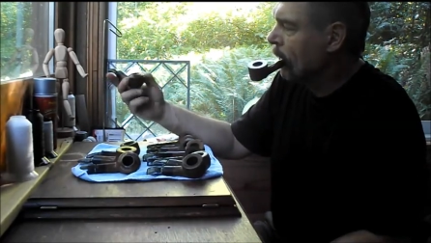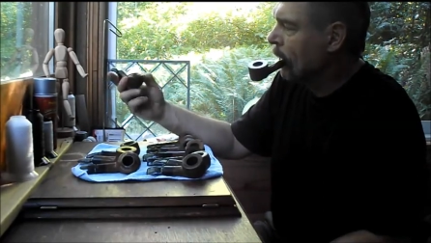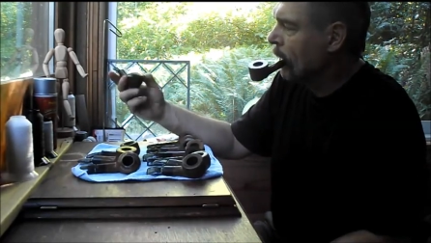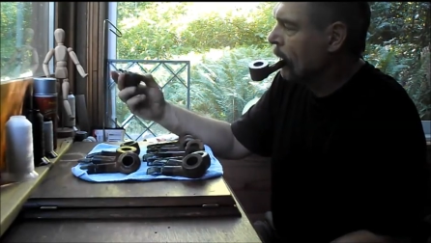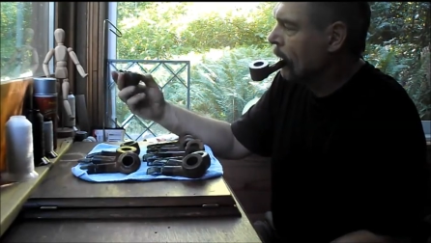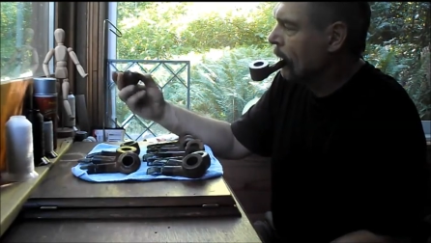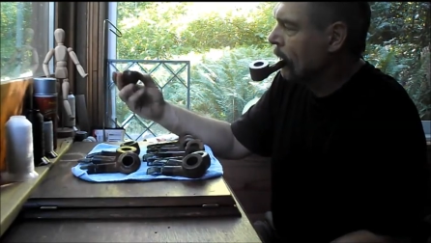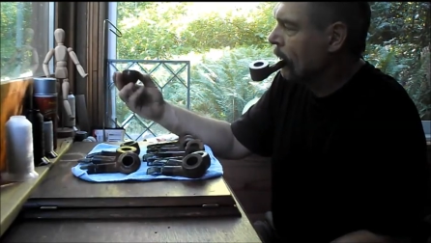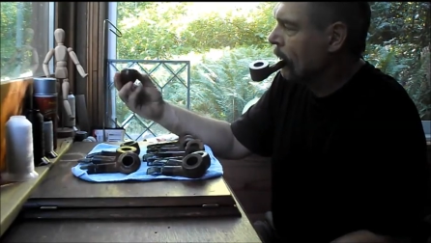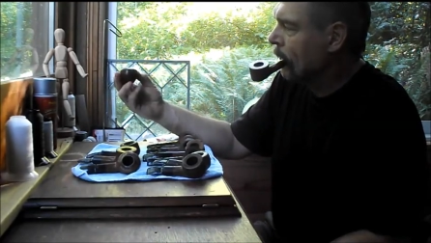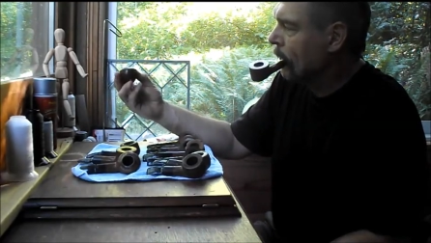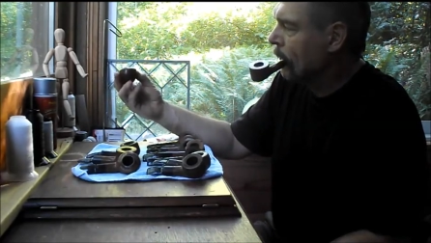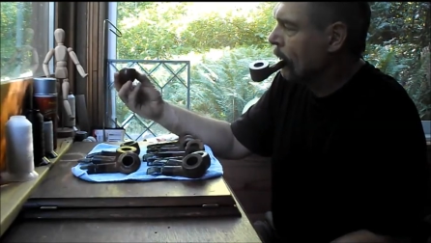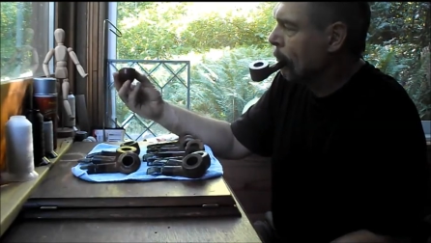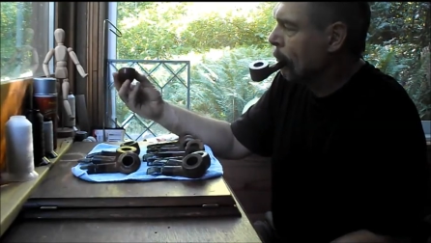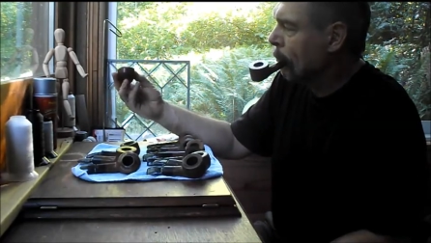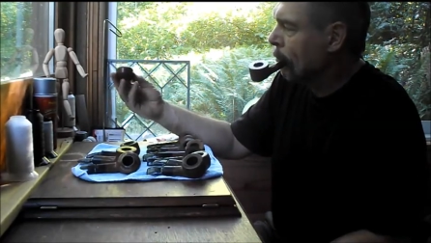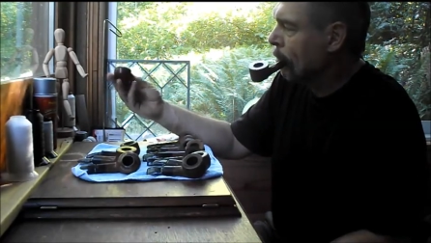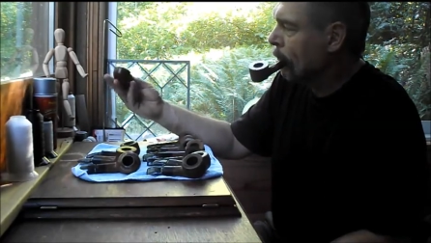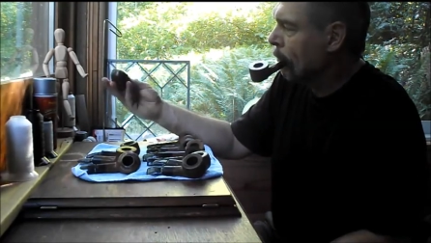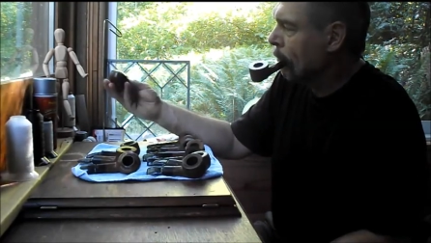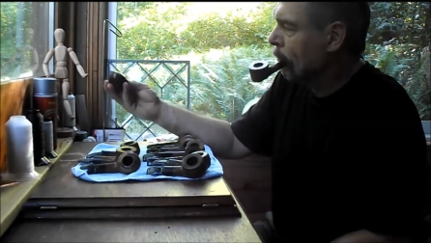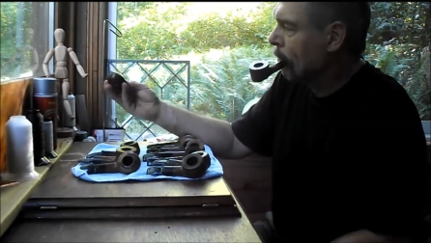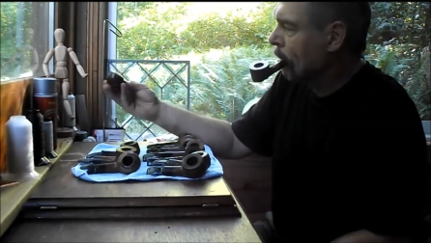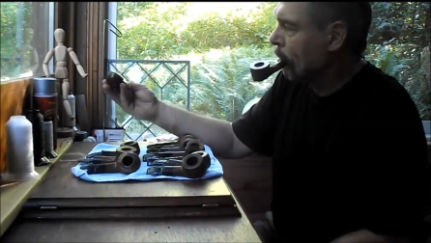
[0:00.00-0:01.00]
not in
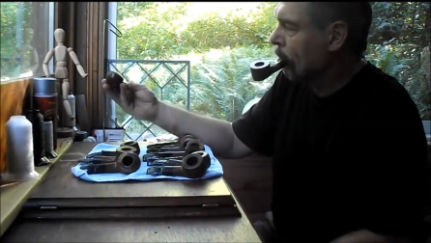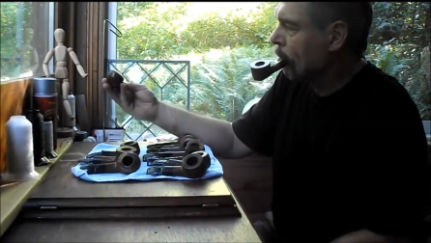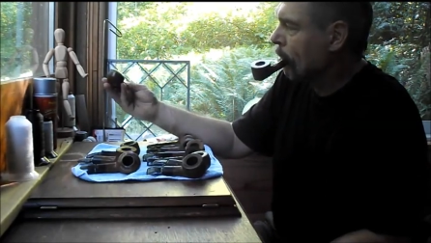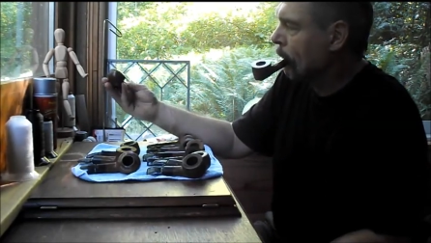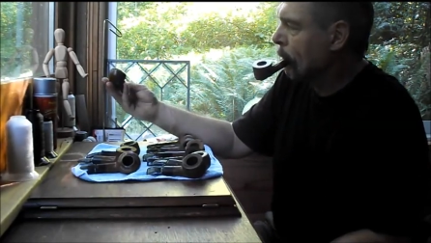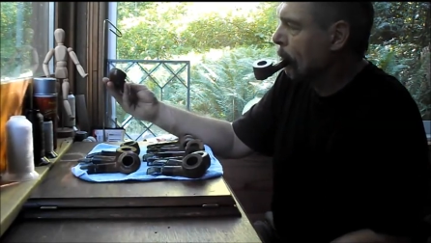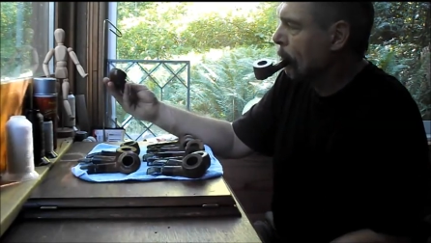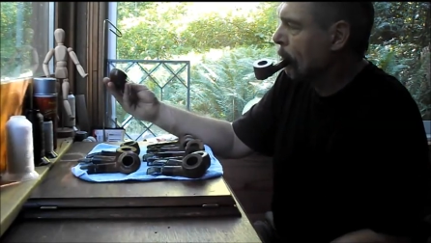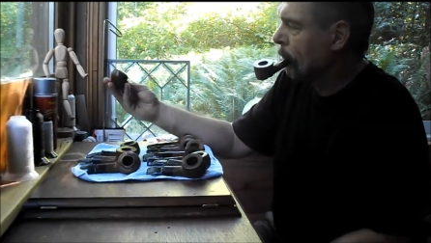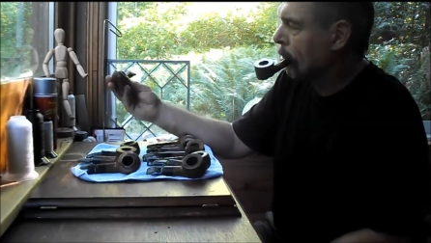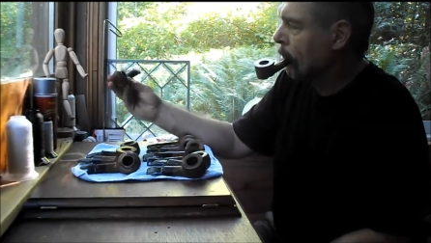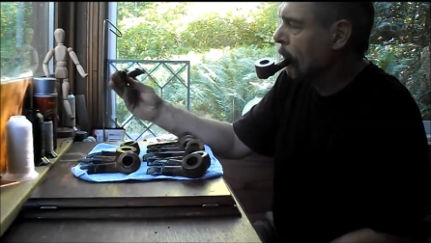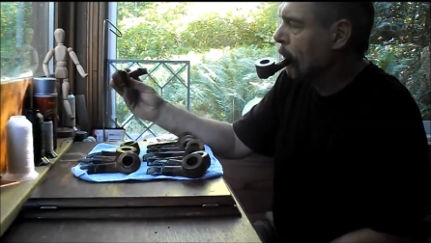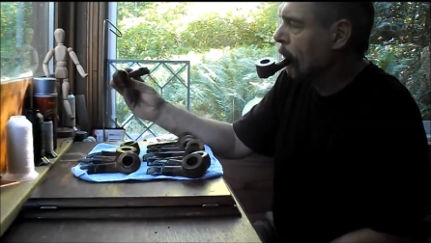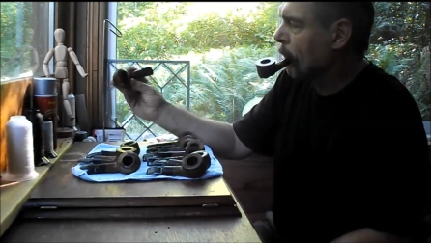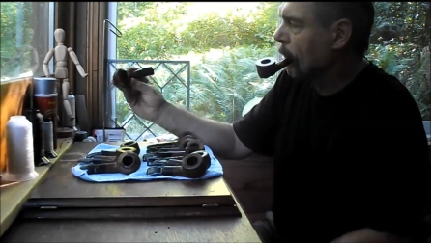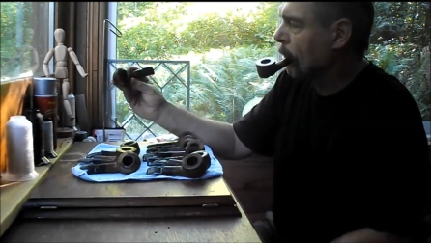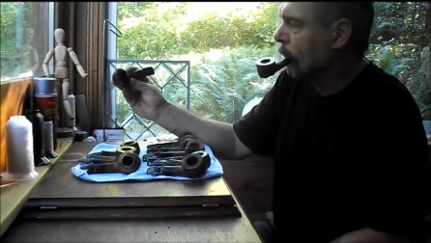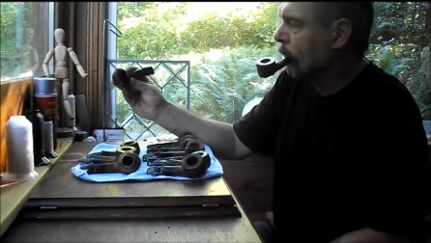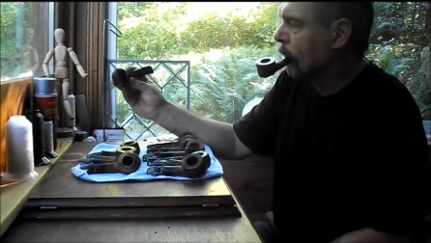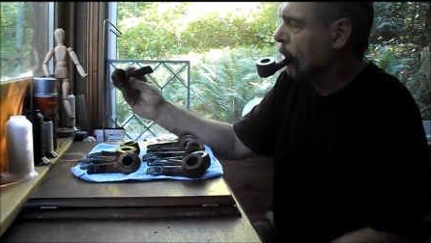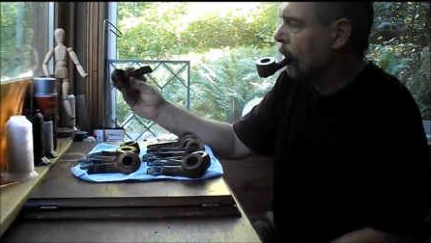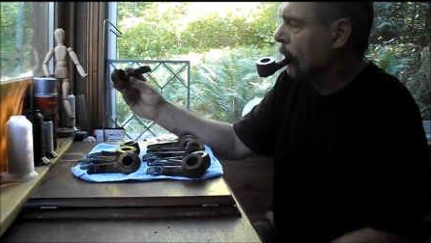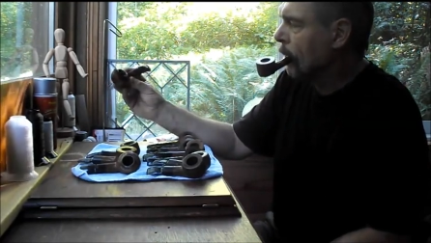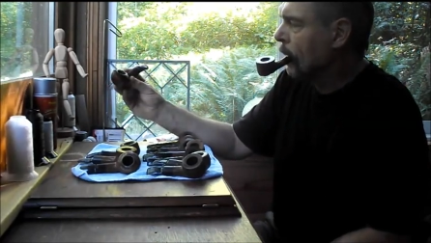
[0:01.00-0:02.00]
perfect shape at
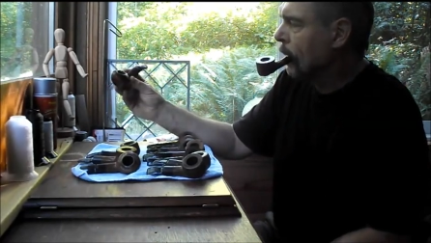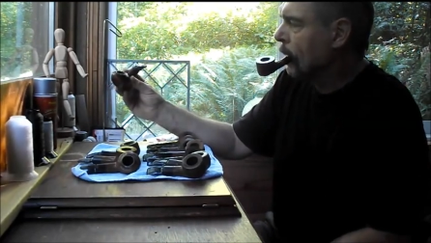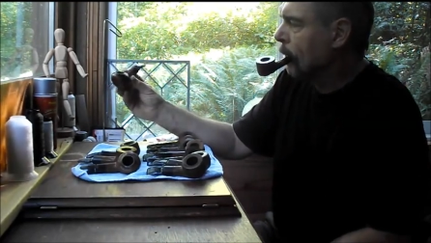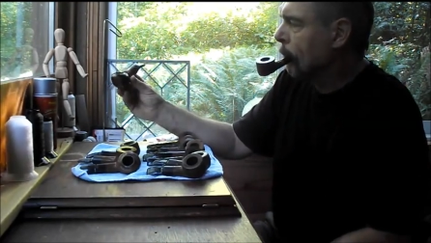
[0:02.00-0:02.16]
all,